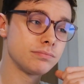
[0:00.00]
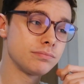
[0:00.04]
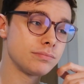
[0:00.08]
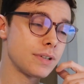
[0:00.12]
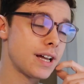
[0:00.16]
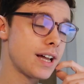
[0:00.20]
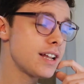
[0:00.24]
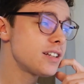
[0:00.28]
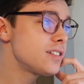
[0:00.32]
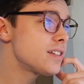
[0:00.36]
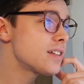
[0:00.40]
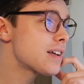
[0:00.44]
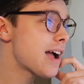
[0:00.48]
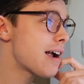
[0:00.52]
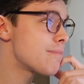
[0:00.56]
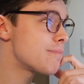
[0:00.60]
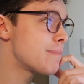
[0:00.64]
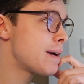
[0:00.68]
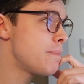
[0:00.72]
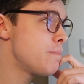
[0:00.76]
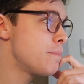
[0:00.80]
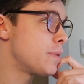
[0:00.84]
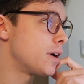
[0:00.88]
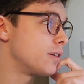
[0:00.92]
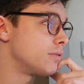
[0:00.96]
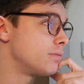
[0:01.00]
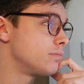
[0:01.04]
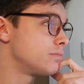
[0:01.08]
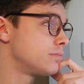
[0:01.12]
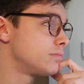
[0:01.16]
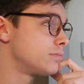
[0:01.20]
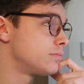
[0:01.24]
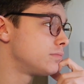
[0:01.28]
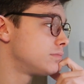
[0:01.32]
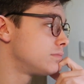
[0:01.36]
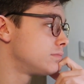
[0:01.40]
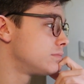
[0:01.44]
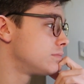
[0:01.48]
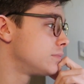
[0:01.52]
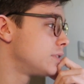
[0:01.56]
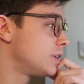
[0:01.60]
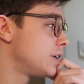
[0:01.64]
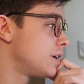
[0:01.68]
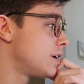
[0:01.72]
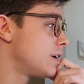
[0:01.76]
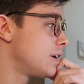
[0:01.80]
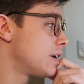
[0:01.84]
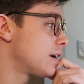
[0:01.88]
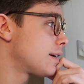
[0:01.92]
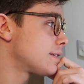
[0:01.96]
I actually can't remember,
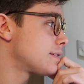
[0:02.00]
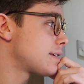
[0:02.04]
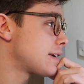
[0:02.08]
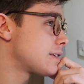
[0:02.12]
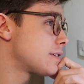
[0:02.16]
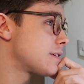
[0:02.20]
because I